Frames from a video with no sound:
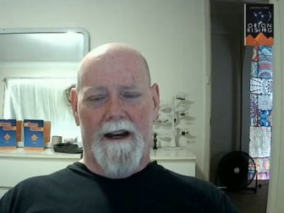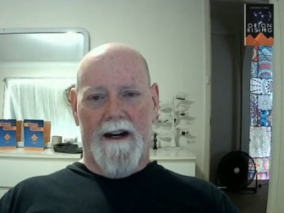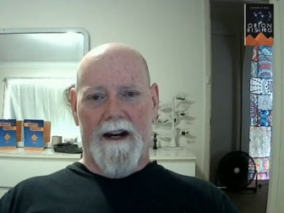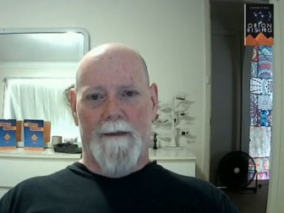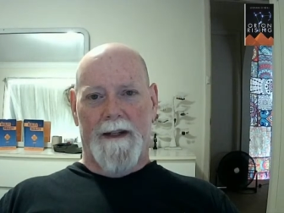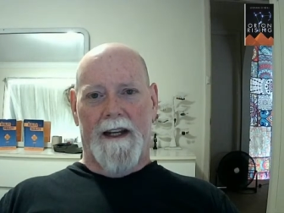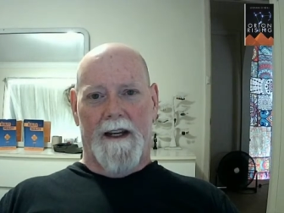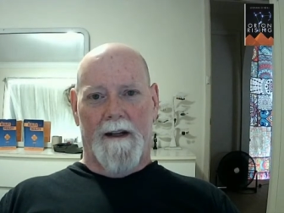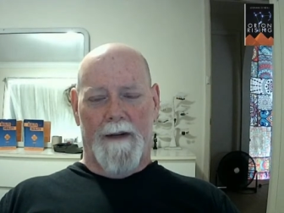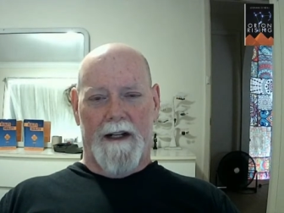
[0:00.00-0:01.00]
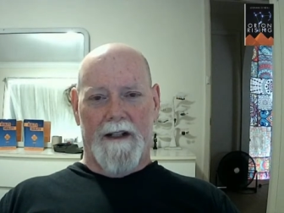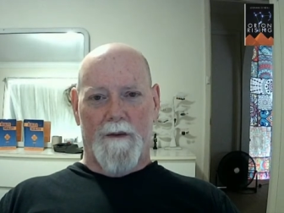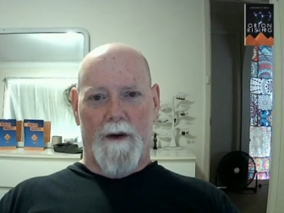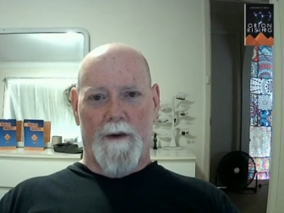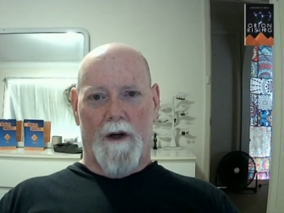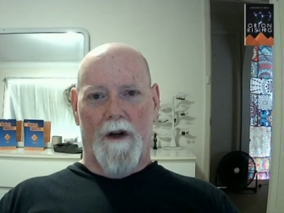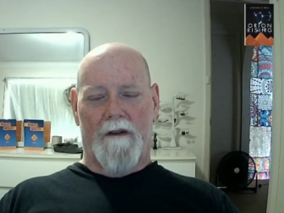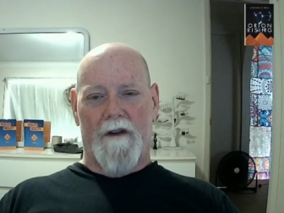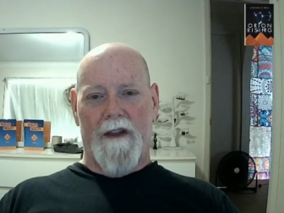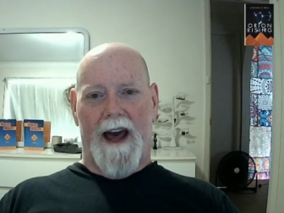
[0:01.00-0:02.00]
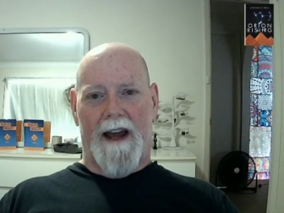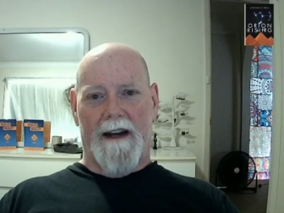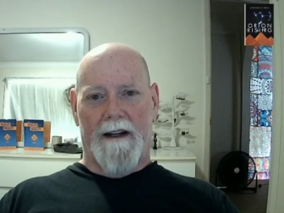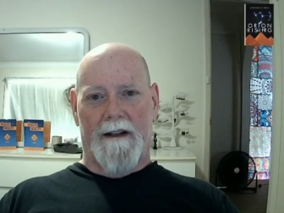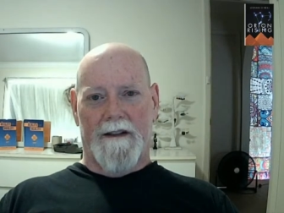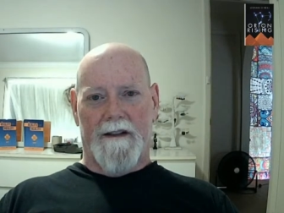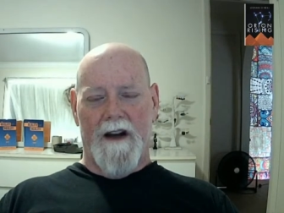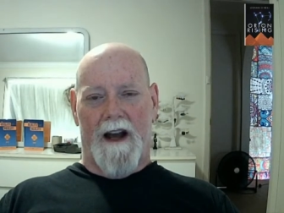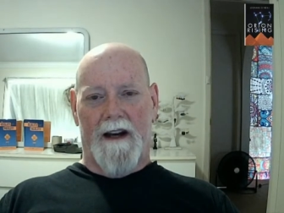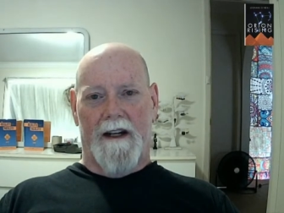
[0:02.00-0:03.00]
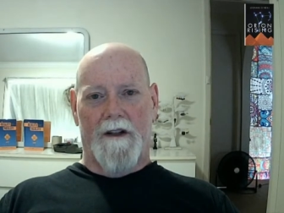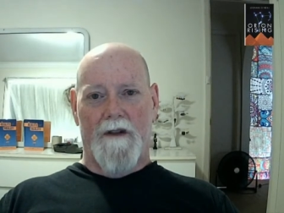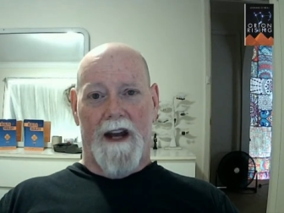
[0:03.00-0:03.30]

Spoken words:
coming in, because we would look for that, and it's not going to do that.